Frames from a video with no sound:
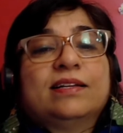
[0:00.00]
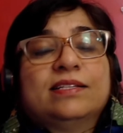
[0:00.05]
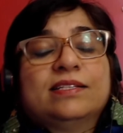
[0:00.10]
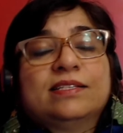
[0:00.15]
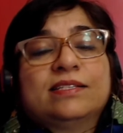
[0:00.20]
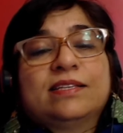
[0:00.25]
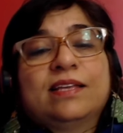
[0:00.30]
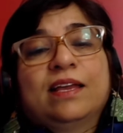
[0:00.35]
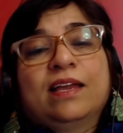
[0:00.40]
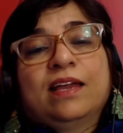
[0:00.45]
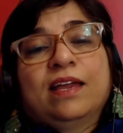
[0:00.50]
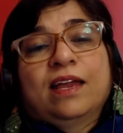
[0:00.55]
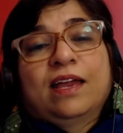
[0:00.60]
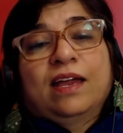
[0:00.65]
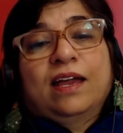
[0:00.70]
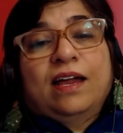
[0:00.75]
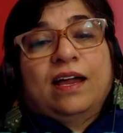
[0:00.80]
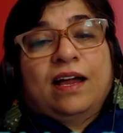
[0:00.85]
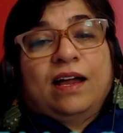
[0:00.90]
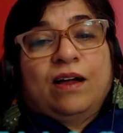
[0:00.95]

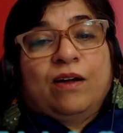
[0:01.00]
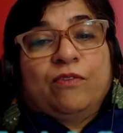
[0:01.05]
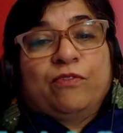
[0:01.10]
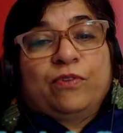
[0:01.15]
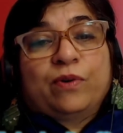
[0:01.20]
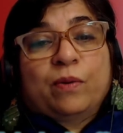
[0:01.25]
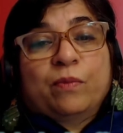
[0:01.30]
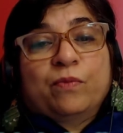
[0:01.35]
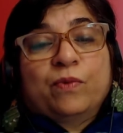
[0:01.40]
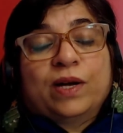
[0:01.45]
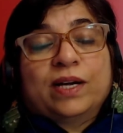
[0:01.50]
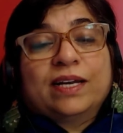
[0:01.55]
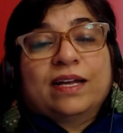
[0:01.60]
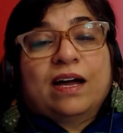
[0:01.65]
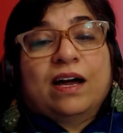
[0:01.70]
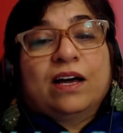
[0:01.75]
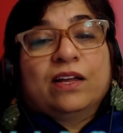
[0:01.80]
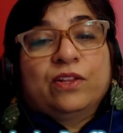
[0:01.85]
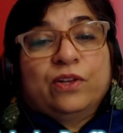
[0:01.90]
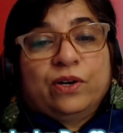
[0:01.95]
lines
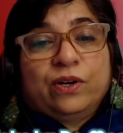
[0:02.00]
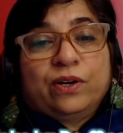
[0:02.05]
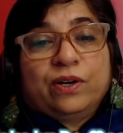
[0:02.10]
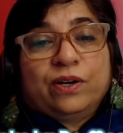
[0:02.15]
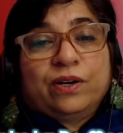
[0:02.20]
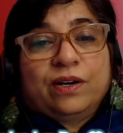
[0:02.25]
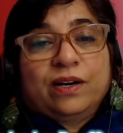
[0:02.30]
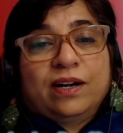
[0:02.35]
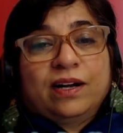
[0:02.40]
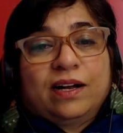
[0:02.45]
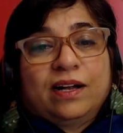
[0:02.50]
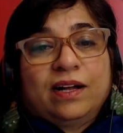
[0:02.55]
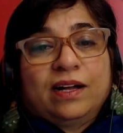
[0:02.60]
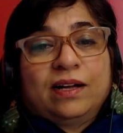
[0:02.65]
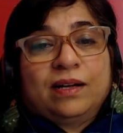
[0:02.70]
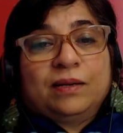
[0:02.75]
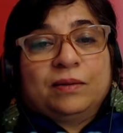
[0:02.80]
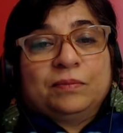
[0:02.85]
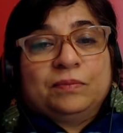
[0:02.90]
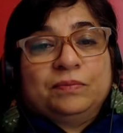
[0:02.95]
from what
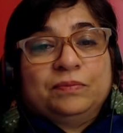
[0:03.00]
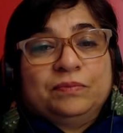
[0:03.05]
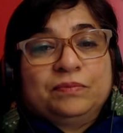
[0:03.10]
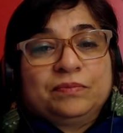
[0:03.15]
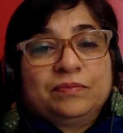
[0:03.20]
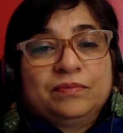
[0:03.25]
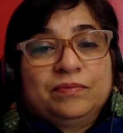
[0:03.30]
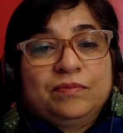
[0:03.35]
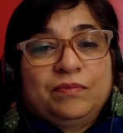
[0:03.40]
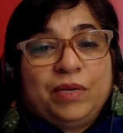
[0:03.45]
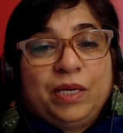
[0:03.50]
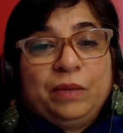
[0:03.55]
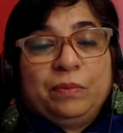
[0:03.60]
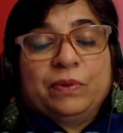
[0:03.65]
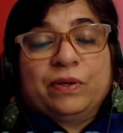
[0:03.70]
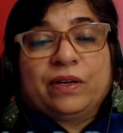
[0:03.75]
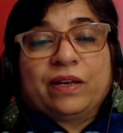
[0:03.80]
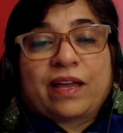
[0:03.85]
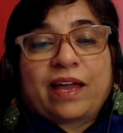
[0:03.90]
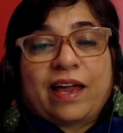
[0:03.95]
other
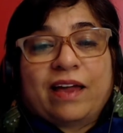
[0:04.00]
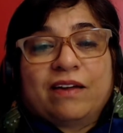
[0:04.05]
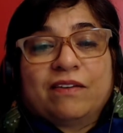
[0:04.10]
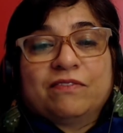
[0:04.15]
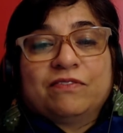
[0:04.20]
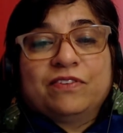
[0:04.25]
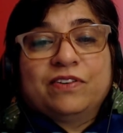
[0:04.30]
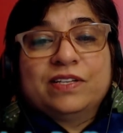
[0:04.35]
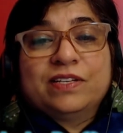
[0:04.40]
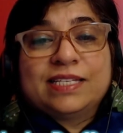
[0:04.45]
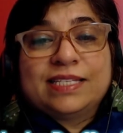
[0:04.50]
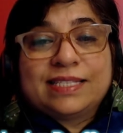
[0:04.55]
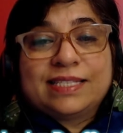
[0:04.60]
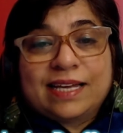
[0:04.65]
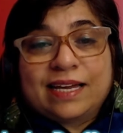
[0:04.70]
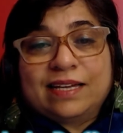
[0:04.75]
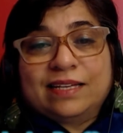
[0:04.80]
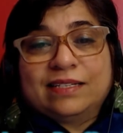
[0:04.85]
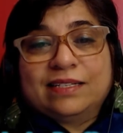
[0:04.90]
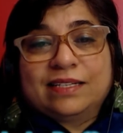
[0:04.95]
people
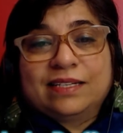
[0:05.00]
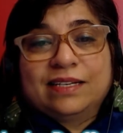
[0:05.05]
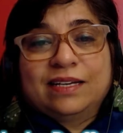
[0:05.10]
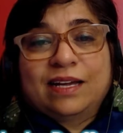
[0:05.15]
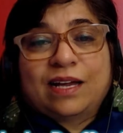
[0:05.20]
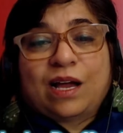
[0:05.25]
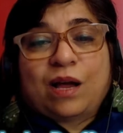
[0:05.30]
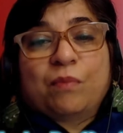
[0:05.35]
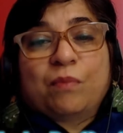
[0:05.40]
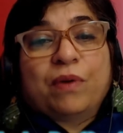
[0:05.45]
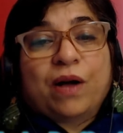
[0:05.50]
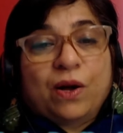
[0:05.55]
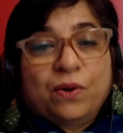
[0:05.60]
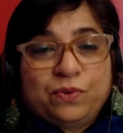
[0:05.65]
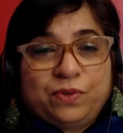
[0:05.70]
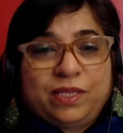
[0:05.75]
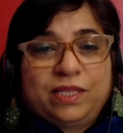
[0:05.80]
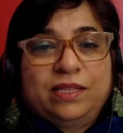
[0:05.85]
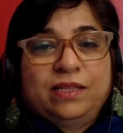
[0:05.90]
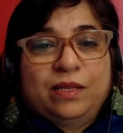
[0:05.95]
have
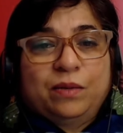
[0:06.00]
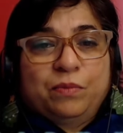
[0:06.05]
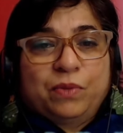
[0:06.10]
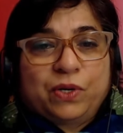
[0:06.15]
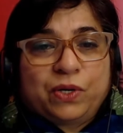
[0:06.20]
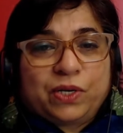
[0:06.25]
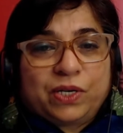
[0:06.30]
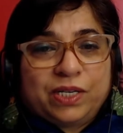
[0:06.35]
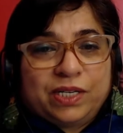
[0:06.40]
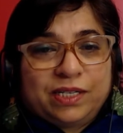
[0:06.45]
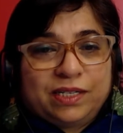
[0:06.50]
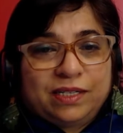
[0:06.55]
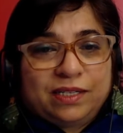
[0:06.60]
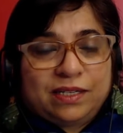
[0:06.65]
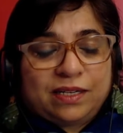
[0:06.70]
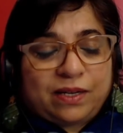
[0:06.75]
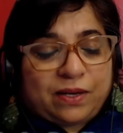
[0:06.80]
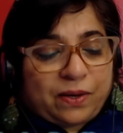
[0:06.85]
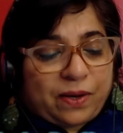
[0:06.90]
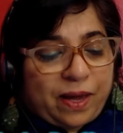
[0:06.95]
said about
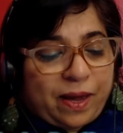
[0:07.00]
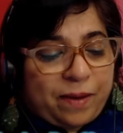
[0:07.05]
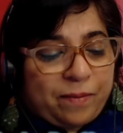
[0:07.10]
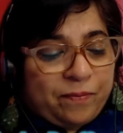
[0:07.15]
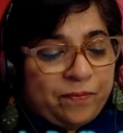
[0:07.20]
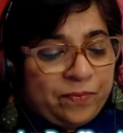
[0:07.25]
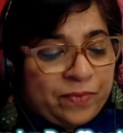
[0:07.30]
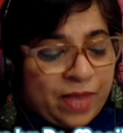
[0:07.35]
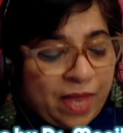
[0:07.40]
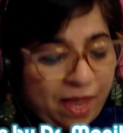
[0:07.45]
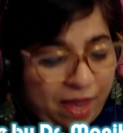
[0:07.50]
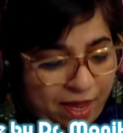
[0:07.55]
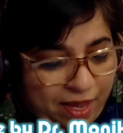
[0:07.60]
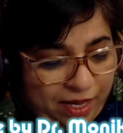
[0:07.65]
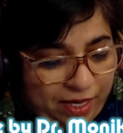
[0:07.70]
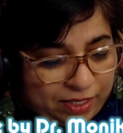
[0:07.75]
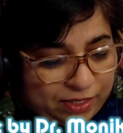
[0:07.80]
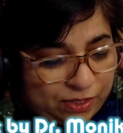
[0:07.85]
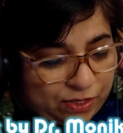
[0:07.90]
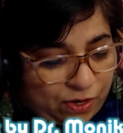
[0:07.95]
the book.
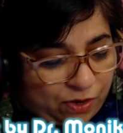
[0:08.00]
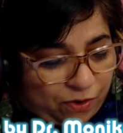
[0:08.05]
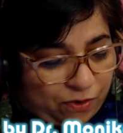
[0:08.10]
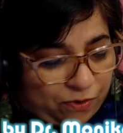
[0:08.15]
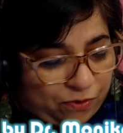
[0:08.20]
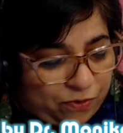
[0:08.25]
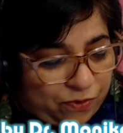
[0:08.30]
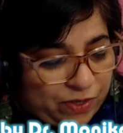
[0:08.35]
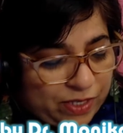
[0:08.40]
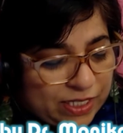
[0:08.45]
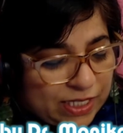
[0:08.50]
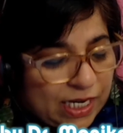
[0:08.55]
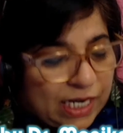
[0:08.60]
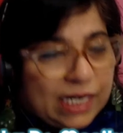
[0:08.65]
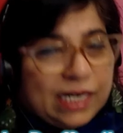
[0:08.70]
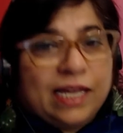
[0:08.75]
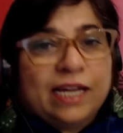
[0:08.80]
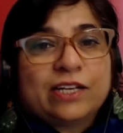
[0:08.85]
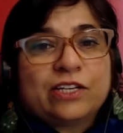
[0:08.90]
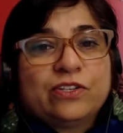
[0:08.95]
Okay,
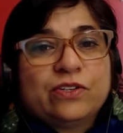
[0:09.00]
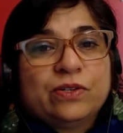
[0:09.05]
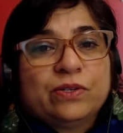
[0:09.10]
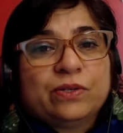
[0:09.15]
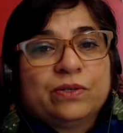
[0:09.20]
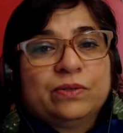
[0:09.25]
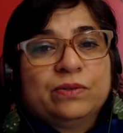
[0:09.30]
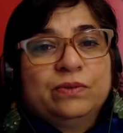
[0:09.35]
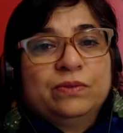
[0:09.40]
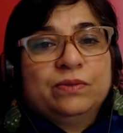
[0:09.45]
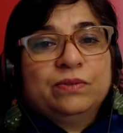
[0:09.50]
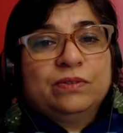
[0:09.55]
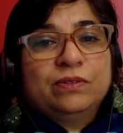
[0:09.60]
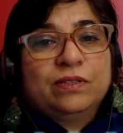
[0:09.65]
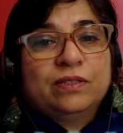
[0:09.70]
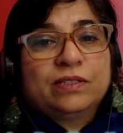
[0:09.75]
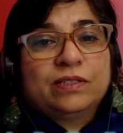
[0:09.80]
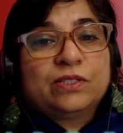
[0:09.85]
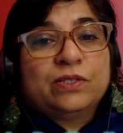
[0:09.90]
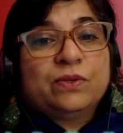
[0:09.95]
so first I'd
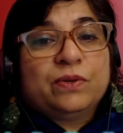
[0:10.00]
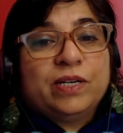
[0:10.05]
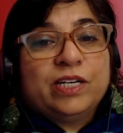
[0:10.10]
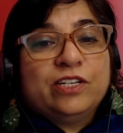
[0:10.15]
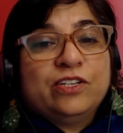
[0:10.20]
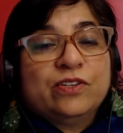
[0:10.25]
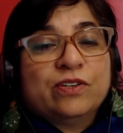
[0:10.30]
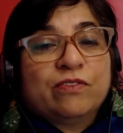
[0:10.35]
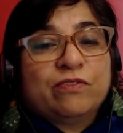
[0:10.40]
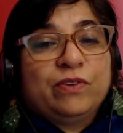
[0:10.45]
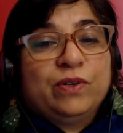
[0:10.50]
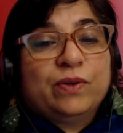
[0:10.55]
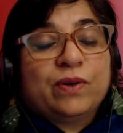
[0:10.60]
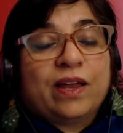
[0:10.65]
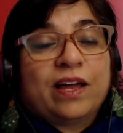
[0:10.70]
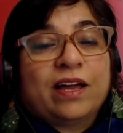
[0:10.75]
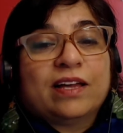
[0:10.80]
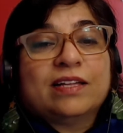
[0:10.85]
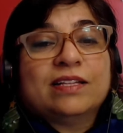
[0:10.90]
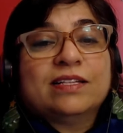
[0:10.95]
like you
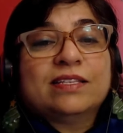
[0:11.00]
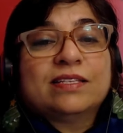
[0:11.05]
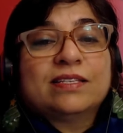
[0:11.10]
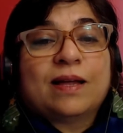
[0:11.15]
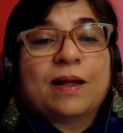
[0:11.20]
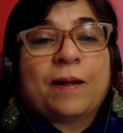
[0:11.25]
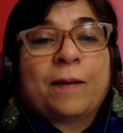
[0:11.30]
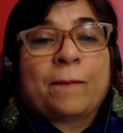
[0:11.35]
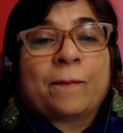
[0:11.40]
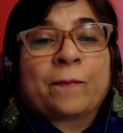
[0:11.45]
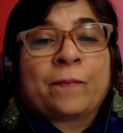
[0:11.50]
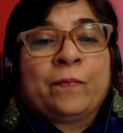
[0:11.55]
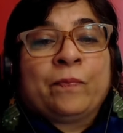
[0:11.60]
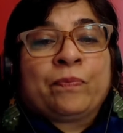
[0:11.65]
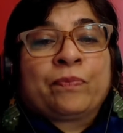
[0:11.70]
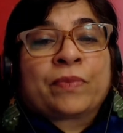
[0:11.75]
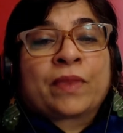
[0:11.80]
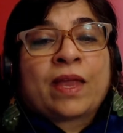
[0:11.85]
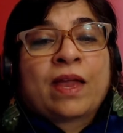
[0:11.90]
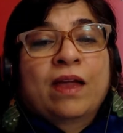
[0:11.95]
to read you a few
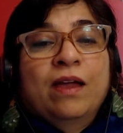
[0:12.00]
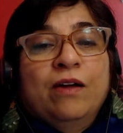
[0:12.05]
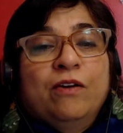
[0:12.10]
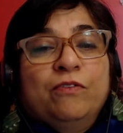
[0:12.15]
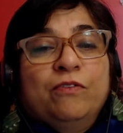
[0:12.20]
lines